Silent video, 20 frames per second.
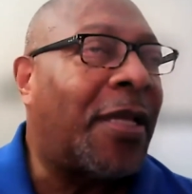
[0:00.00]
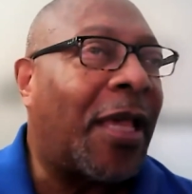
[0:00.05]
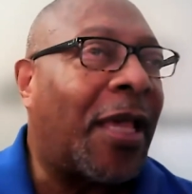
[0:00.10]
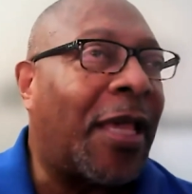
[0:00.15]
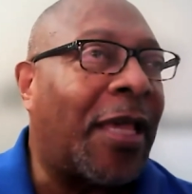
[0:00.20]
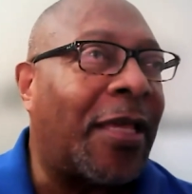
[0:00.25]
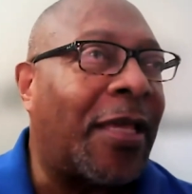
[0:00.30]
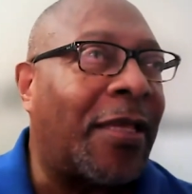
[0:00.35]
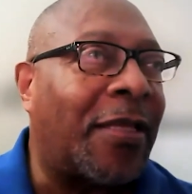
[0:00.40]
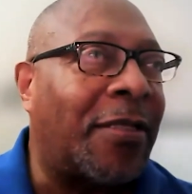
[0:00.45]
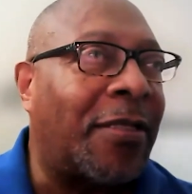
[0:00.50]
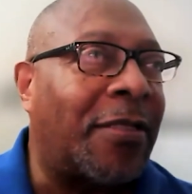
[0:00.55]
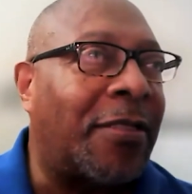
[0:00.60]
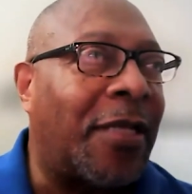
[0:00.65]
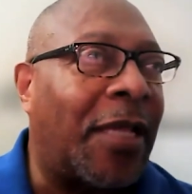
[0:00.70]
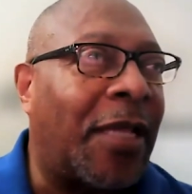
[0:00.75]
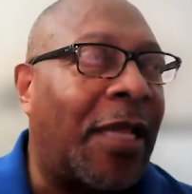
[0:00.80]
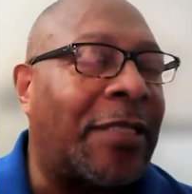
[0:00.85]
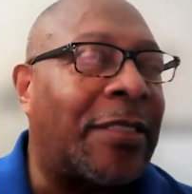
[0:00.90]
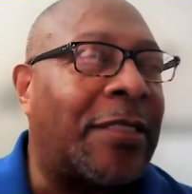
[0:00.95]

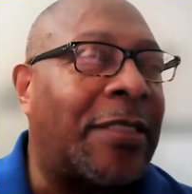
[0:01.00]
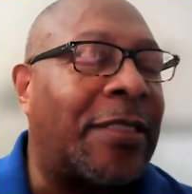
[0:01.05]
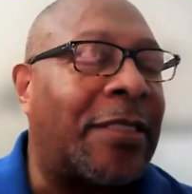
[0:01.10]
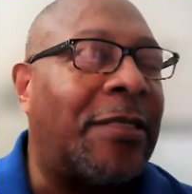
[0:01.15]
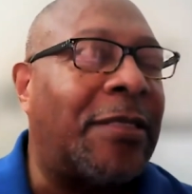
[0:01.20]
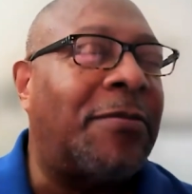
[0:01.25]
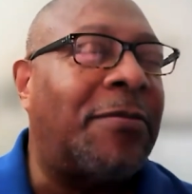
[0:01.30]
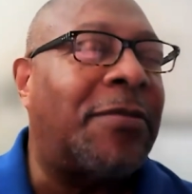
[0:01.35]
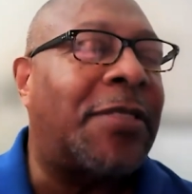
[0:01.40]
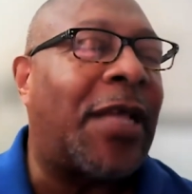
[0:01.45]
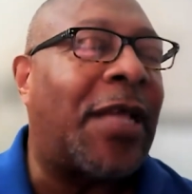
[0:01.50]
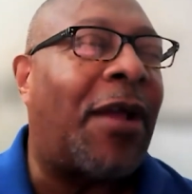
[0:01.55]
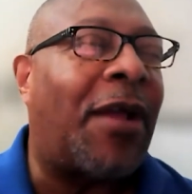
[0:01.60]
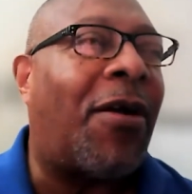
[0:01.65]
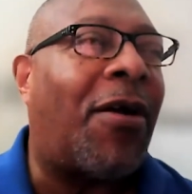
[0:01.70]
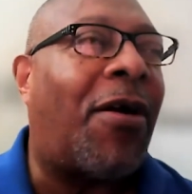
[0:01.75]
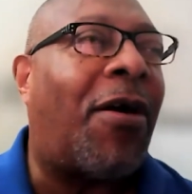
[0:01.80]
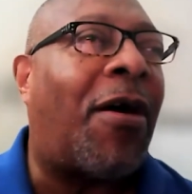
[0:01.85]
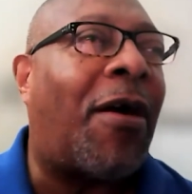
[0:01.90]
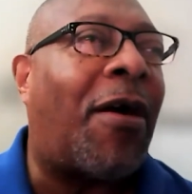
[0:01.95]
is it seems
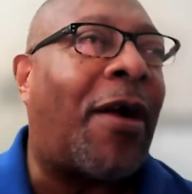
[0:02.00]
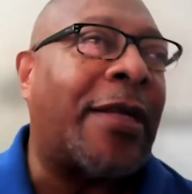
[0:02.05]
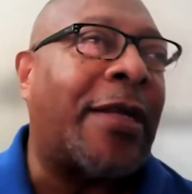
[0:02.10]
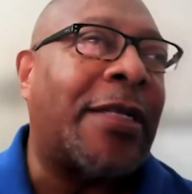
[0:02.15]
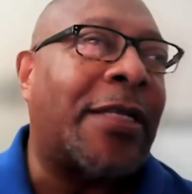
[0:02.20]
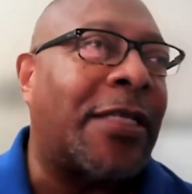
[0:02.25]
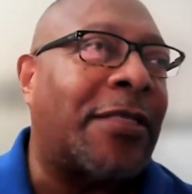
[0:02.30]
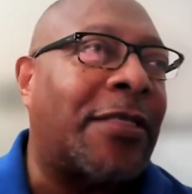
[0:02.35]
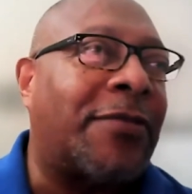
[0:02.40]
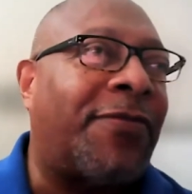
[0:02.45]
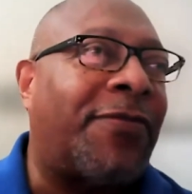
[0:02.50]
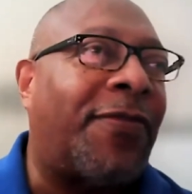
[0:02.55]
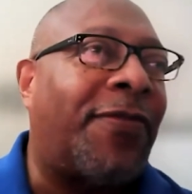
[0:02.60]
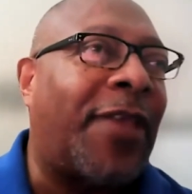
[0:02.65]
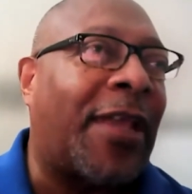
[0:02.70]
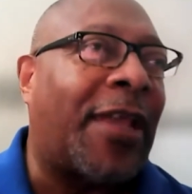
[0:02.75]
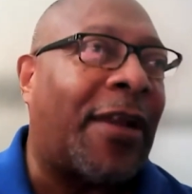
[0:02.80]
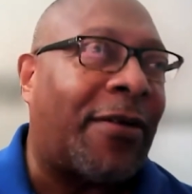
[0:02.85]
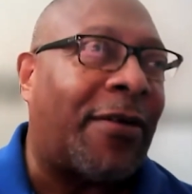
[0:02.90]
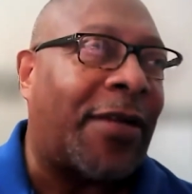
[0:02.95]
that art is
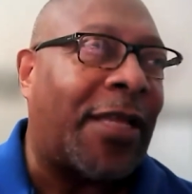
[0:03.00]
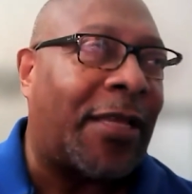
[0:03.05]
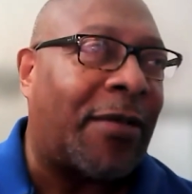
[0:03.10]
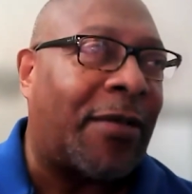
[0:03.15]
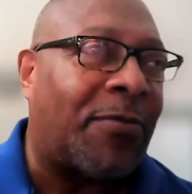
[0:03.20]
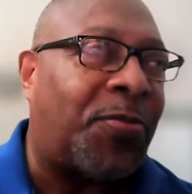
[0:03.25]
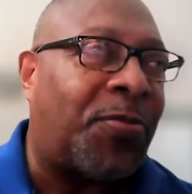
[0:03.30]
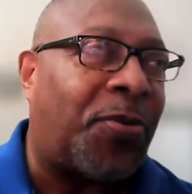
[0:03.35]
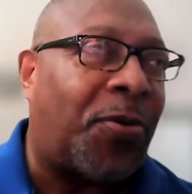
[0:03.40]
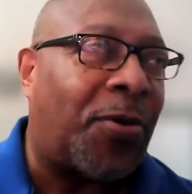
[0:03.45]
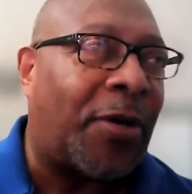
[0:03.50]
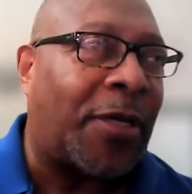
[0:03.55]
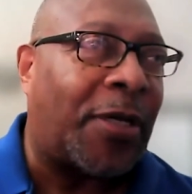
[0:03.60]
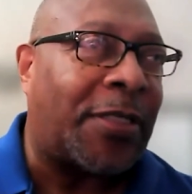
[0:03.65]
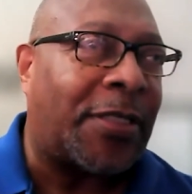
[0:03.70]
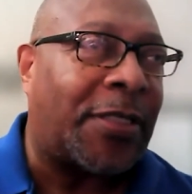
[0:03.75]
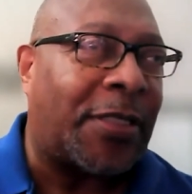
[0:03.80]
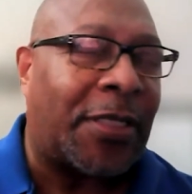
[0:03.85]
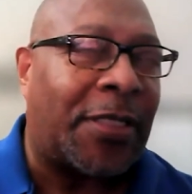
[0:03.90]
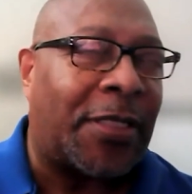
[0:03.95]
very
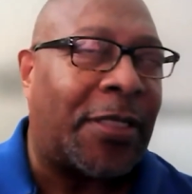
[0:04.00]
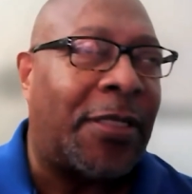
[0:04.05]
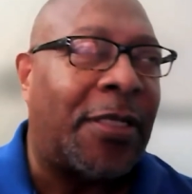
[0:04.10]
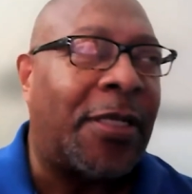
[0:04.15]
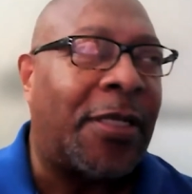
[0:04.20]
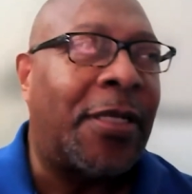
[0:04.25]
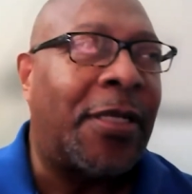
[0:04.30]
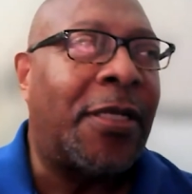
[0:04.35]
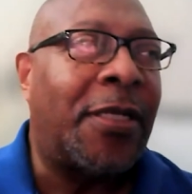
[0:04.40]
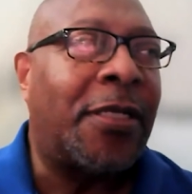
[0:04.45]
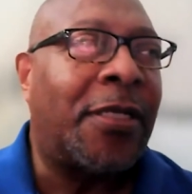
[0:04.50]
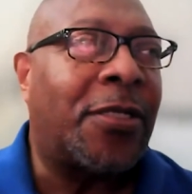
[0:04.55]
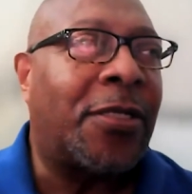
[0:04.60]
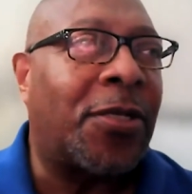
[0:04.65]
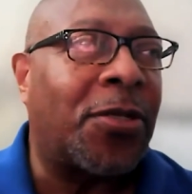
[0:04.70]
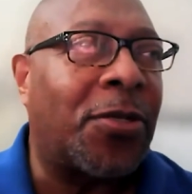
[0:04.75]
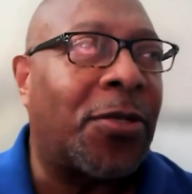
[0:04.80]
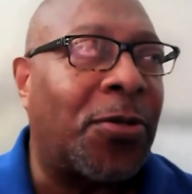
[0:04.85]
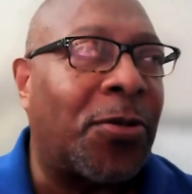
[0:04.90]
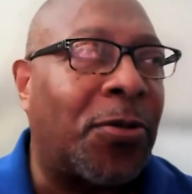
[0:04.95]
important
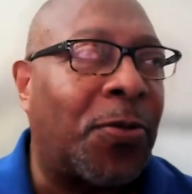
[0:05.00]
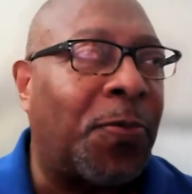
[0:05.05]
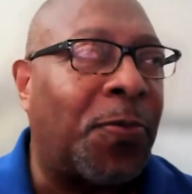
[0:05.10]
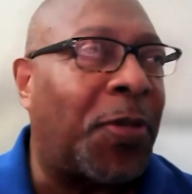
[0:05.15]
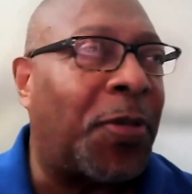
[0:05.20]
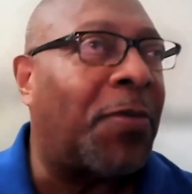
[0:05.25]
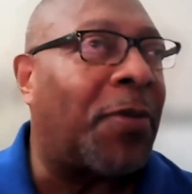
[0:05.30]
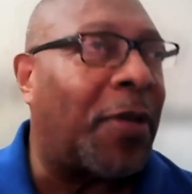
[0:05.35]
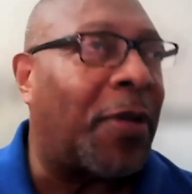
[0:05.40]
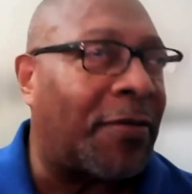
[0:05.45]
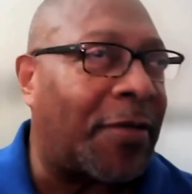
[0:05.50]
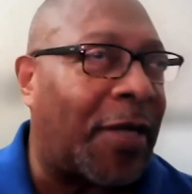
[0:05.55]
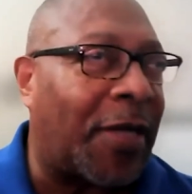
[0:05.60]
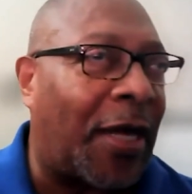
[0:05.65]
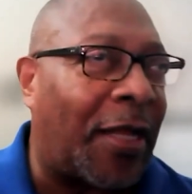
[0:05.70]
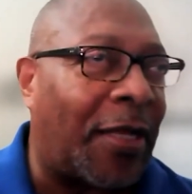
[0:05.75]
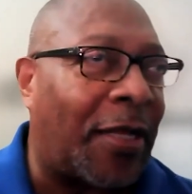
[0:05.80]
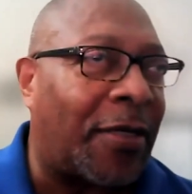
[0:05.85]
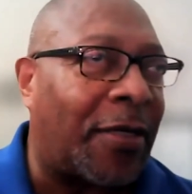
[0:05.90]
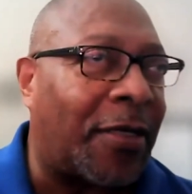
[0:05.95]
to people of
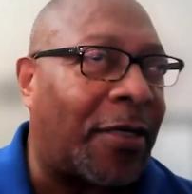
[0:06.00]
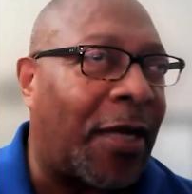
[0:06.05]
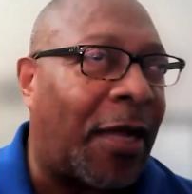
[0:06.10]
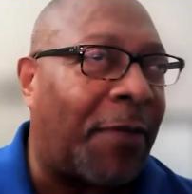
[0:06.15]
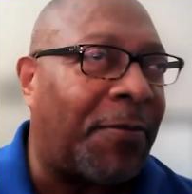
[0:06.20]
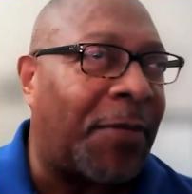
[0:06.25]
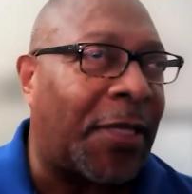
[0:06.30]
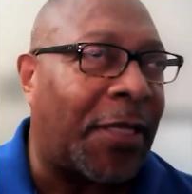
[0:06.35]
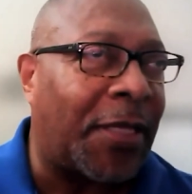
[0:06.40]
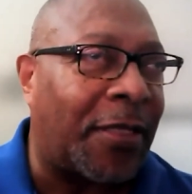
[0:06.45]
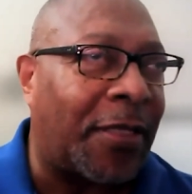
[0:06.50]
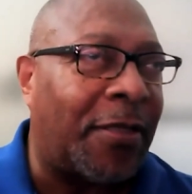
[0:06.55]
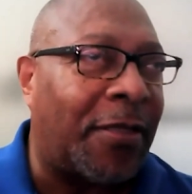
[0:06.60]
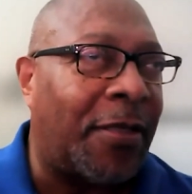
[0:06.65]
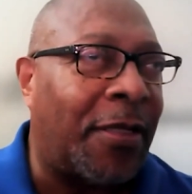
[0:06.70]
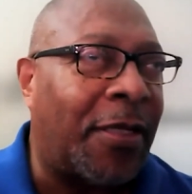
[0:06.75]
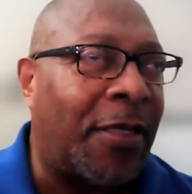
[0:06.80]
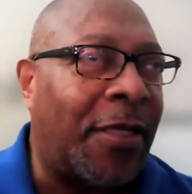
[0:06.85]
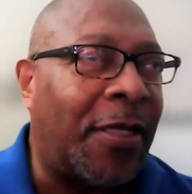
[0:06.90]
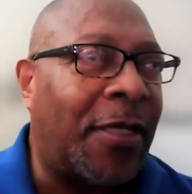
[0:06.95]
color. I mean,
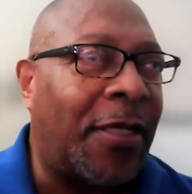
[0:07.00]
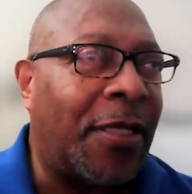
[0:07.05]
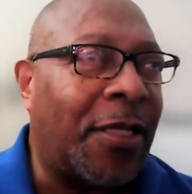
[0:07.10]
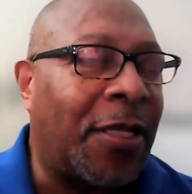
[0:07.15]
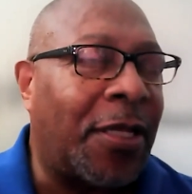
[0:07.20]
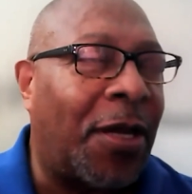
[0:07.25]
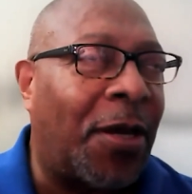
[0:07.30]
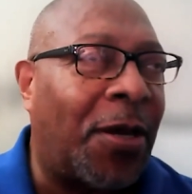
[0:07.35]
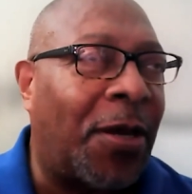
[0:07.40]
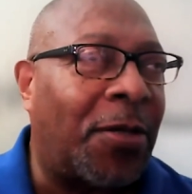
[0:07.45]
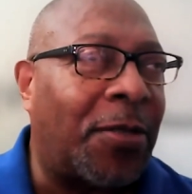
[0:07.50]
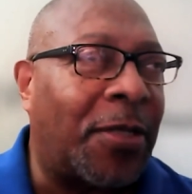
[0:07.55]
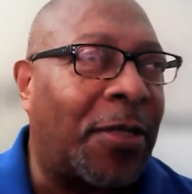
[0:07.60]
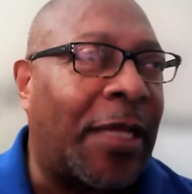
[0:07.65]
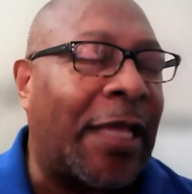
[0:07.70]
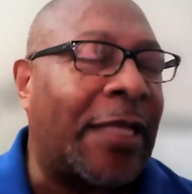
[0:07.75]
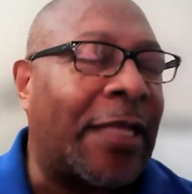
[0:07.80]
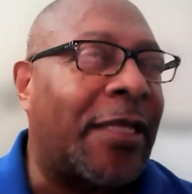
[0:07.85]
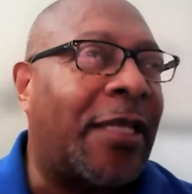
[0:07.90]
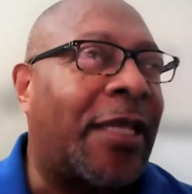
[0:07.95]
you know,
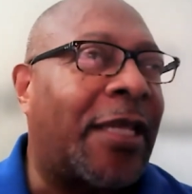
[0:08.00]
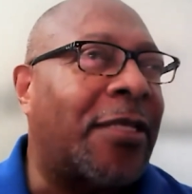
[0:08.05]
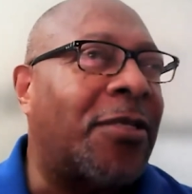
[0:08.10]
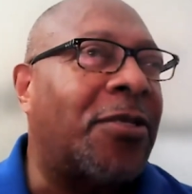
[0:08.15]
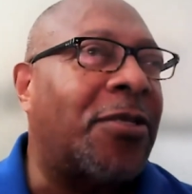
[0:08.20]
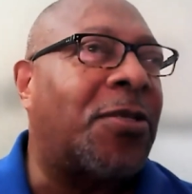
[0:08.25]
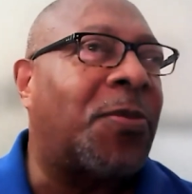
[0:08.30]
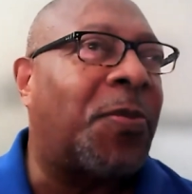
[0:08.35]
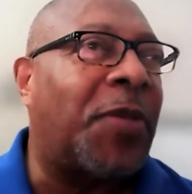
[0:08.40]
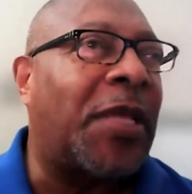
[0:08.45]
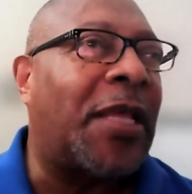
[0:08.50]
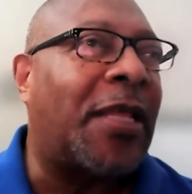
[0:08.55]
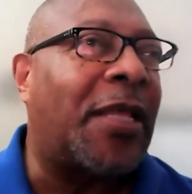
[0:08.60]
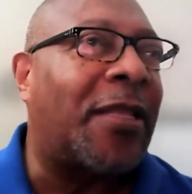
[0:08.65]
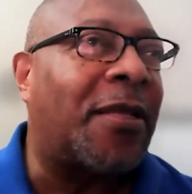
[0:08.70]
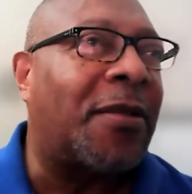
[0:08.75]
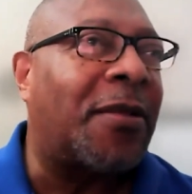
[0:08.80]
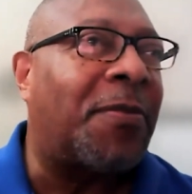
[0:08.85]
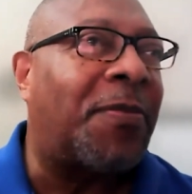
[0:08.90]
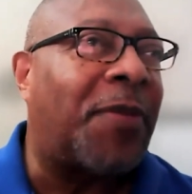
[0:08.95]
can can you speak a
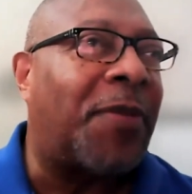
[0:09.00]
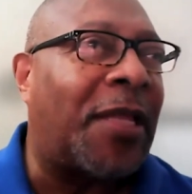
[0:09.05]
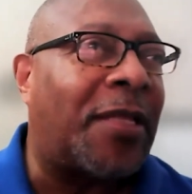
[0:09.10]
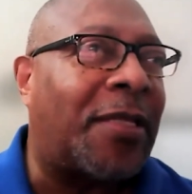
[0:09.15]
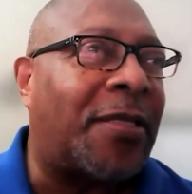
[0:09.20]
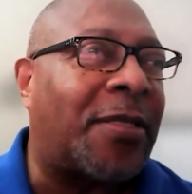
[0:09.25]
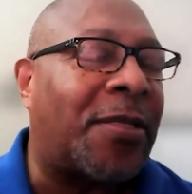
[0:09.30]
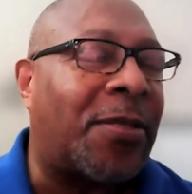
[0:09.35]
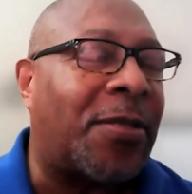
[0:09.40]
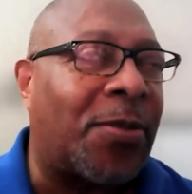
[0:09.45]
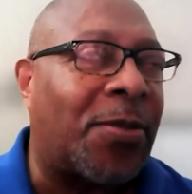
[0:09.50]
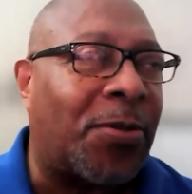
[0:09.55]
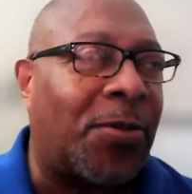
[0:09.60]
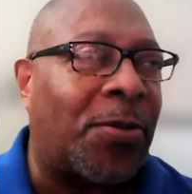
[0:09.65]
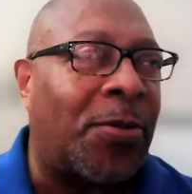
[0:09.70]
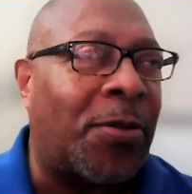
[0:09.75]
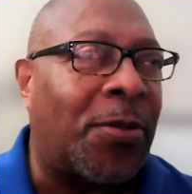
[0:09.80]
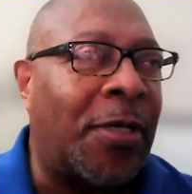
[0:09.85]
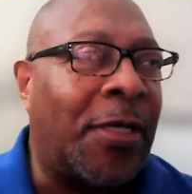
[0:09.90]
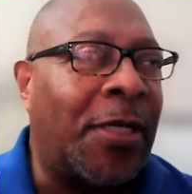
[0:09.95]
little bit
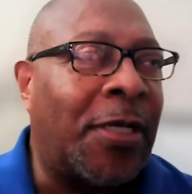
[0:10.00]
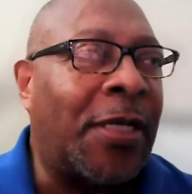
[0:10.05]
to?